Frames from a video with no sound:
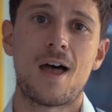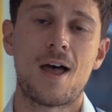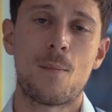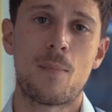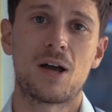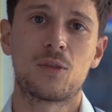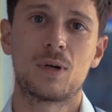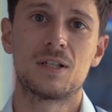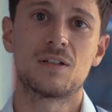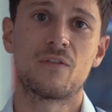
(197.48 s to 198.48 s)
and
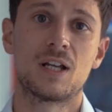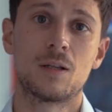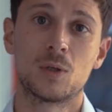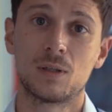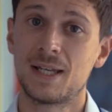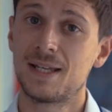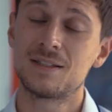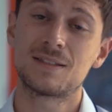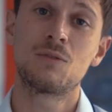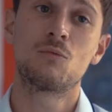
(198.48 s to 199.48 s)
pathways available. It
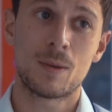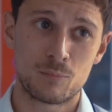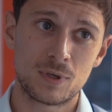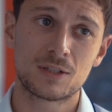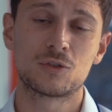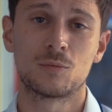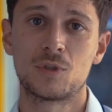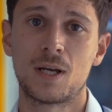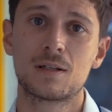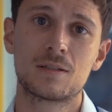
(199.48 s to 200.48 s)
is a red brick
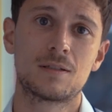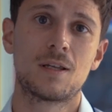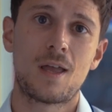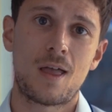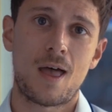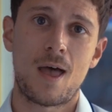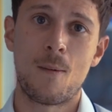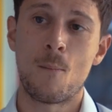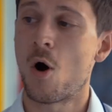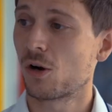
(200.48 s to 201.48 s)
subject.
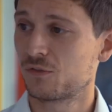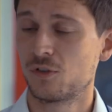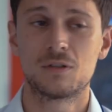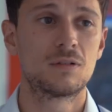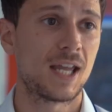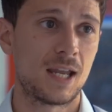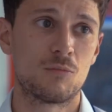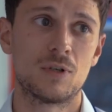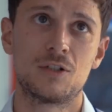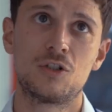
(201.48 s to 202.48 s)
Oxford,
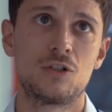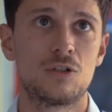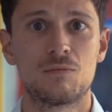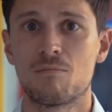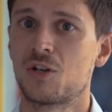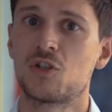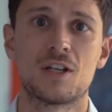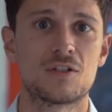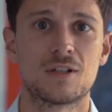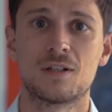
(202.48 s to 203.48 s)
Cambridge,
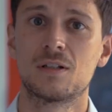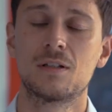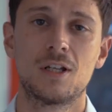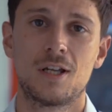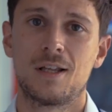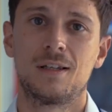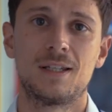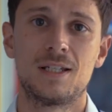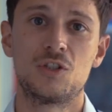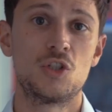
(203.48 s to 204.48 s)
Manchester,
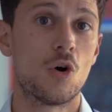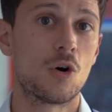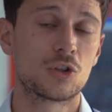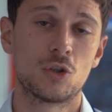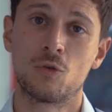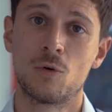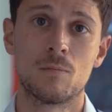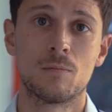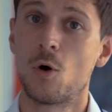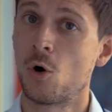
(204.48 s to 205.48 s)
Leeds, York,
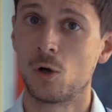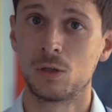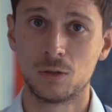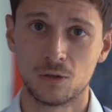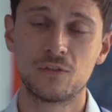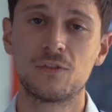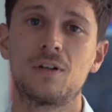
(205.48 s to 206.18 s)
Durham, all love